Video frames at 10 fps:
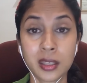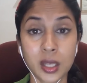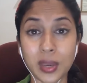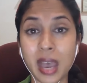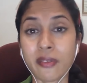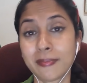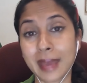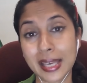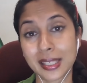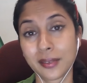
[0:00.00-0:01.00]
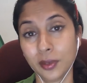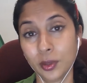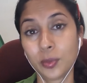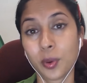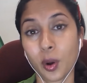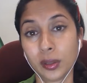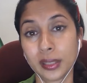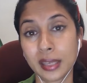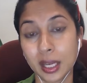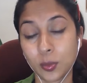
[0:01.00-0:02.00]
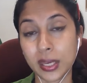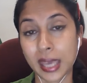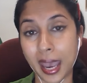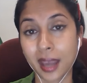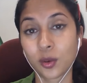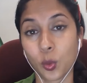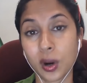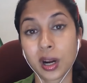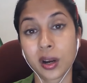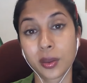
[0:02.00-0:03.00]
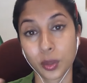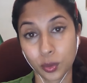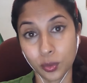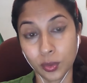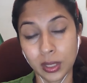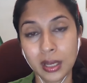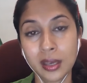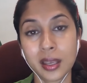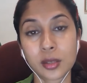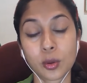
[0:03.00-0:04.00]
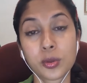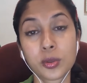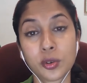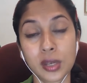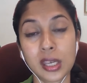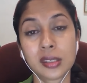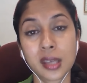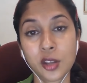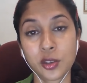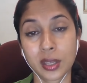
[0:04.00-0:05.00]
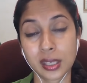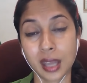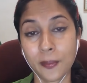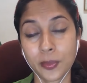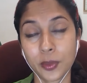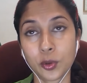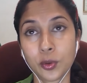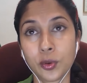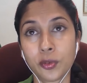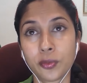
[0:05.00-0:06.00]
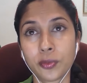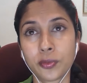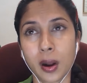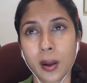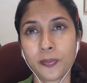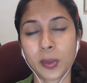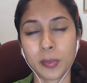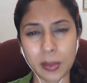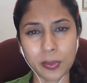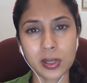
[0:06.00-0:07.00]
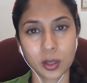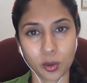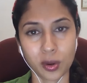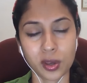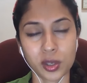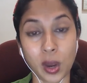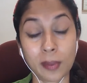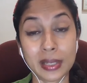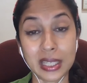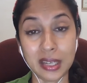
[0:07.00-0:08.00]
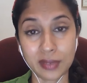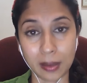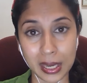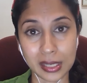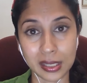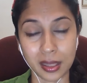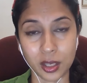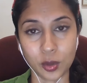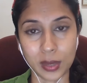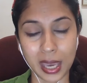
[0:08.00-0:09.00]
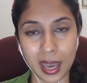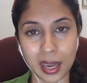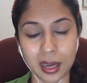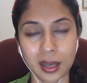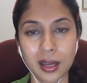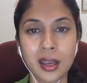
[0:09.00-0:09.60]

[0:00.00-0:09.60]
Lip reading: So we have a massive loophole there that we can work through. There's also research that has come through from the people's lawyers, who I believe are based in the UK.